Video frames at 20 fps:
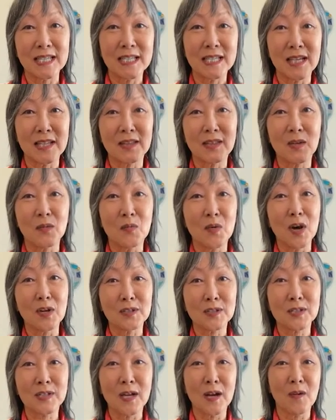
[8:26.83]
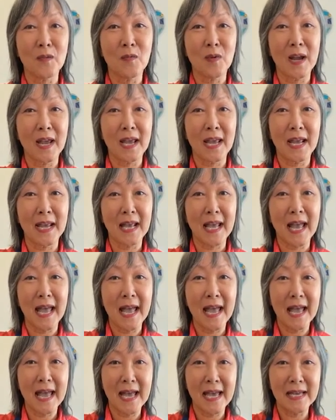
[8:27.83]
done the wok style way,
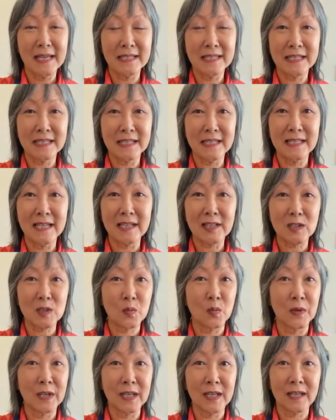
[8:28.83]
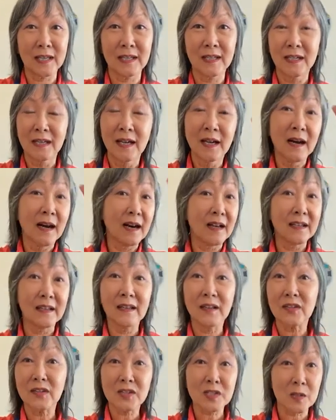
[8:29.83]
and next week
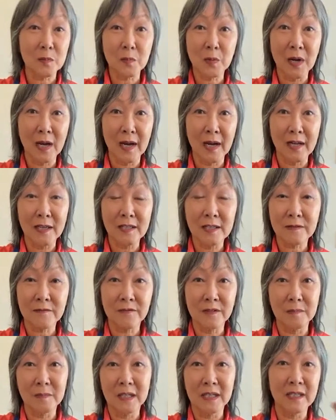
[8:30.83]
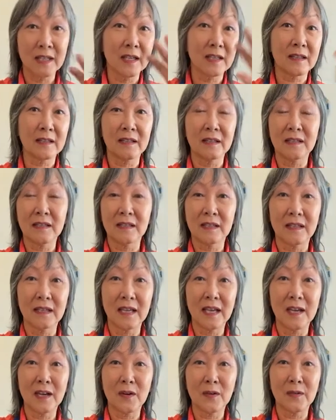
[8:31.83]
another surprise from another
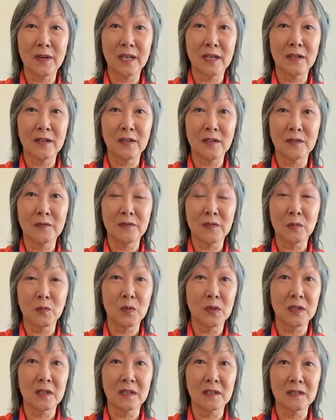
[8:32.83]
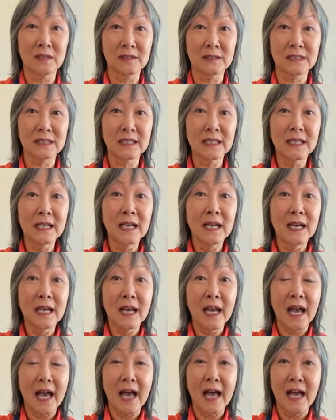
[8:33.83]
area of the world.
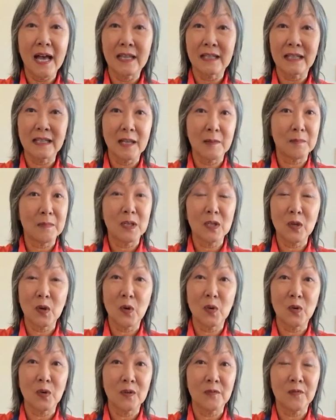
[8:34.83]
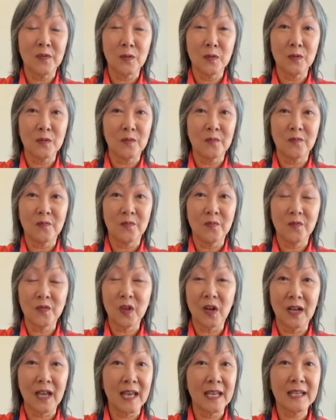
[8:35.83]
And let me know if you
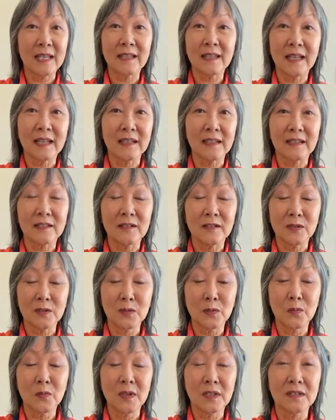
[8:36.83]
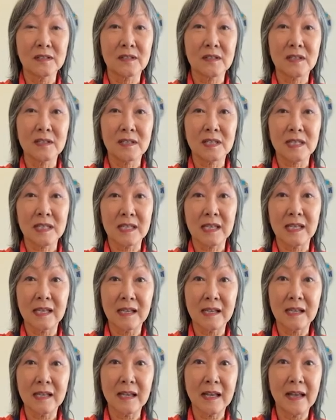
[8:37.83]
got anything you want to
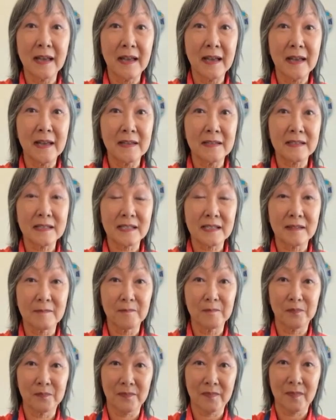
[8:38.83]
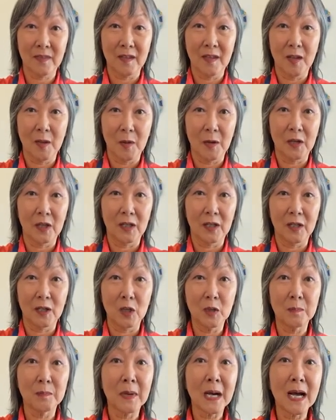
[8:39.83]
see, and
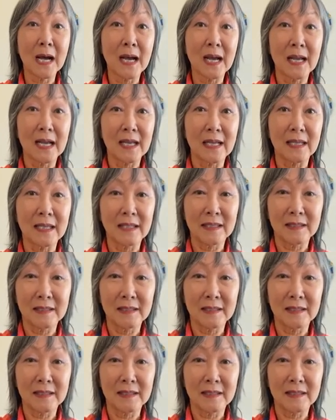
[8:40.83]
goodbye.